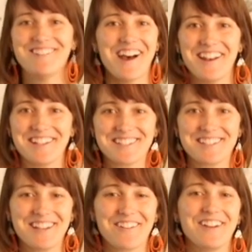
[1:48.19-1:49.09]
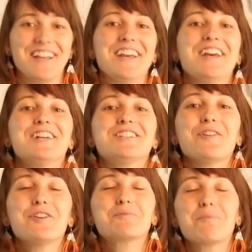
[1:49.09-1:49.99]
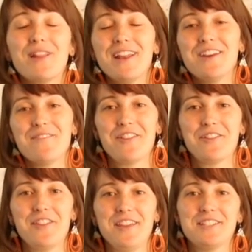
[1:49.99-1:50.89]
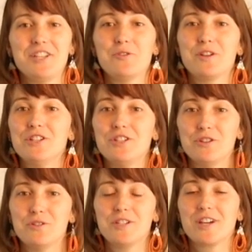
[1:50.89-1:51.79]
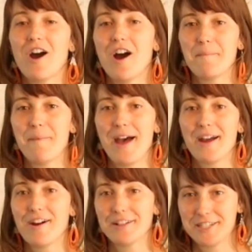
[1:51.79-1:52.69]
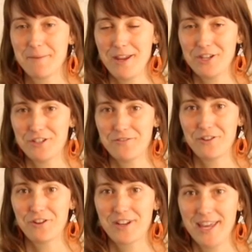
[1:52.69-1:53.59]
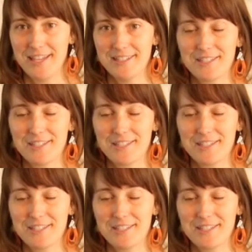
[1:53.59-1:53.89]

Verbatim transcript: Not necessary. So there's plenty of other things that you can do to combat constipation for your kids.